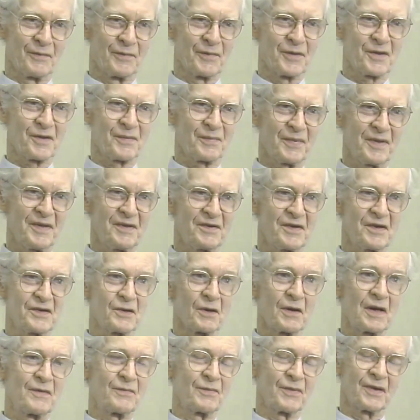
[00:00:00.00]
of a species,
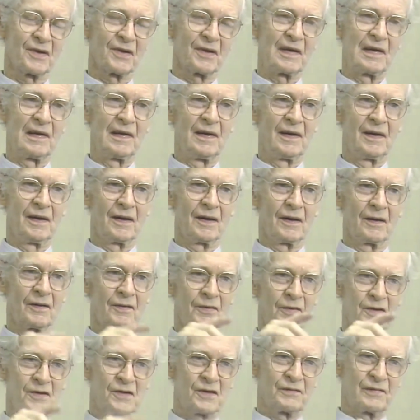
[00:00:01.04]
or even
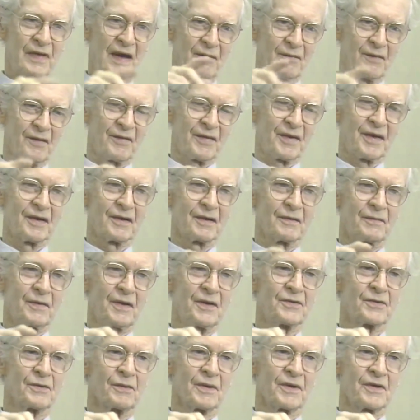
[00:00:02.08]
uh, the survival of the
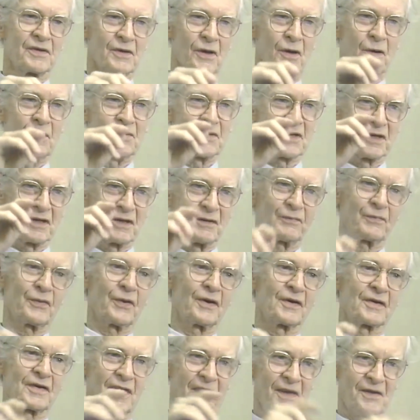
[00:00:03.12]
individual, is always a
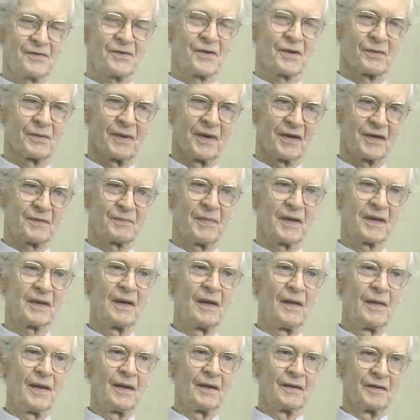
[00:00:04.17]
deferred consequence. But
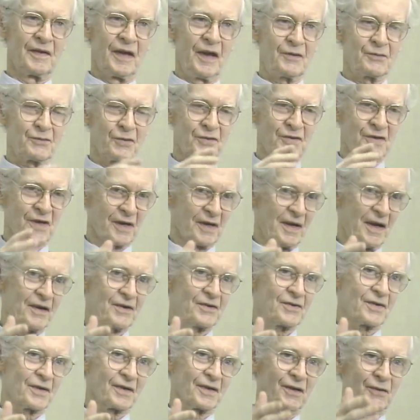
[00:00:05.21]
natural
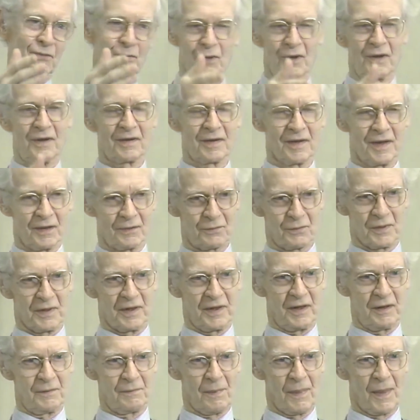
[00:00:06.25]
selection can work that
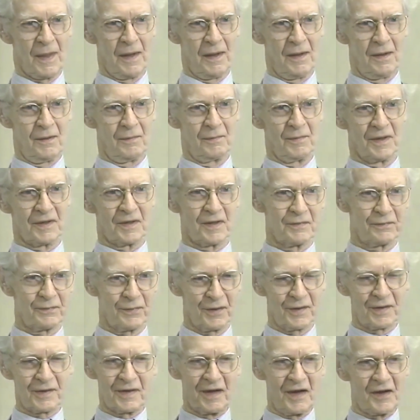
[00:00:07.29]
way. But
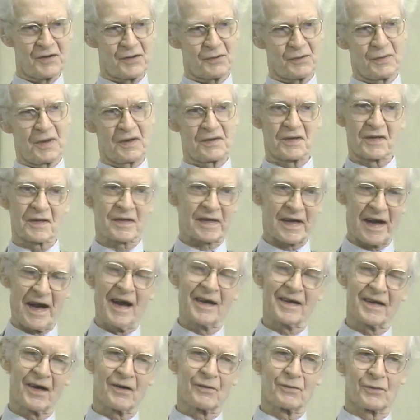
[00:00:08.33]
deferred consequences
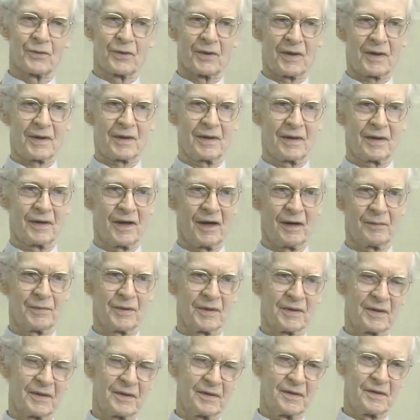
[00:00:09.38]
cannot work on
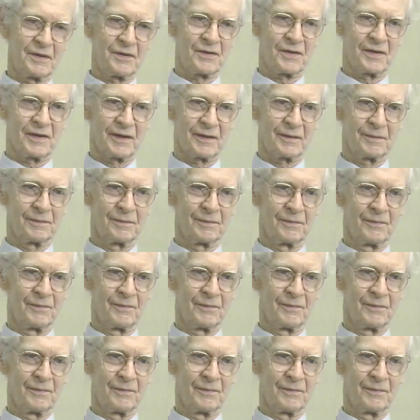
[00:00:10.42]
operant conditioning.